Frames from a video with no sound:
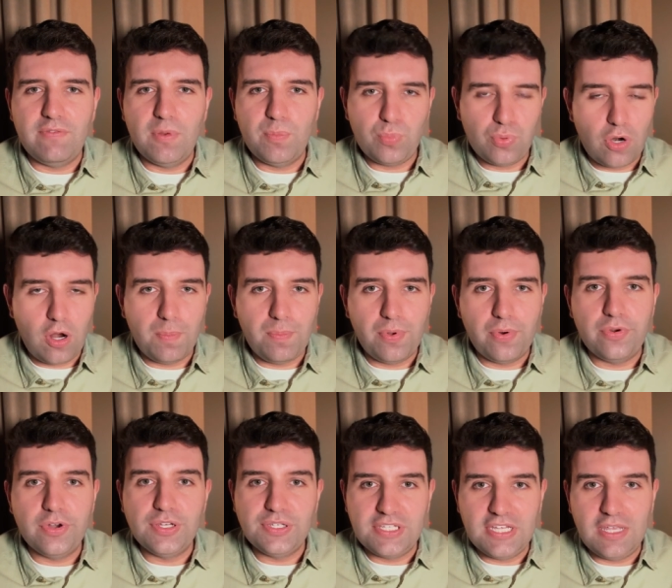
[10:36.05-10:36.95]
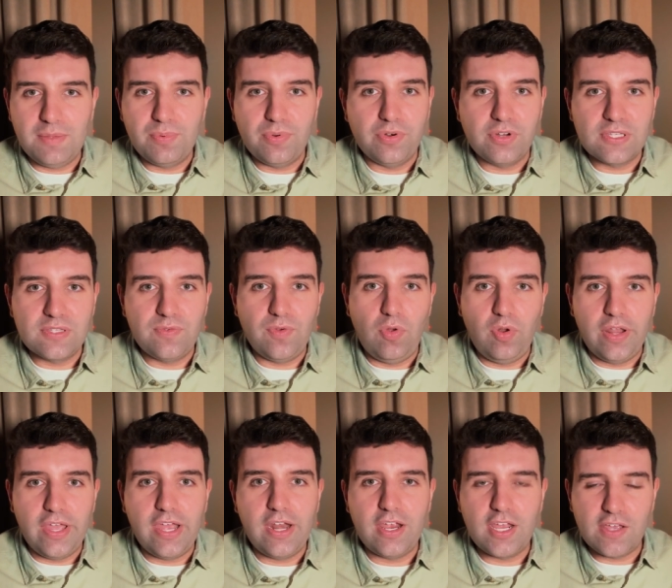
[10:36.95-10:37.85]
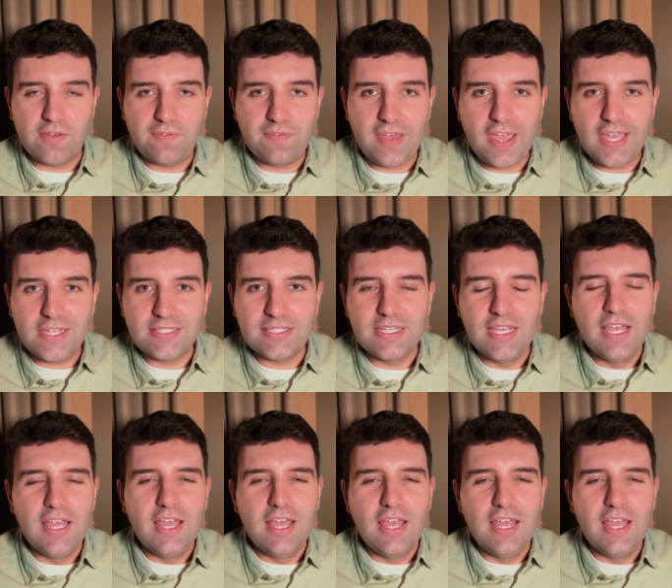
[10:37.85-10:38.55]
a proper and deeper exfoliating effect,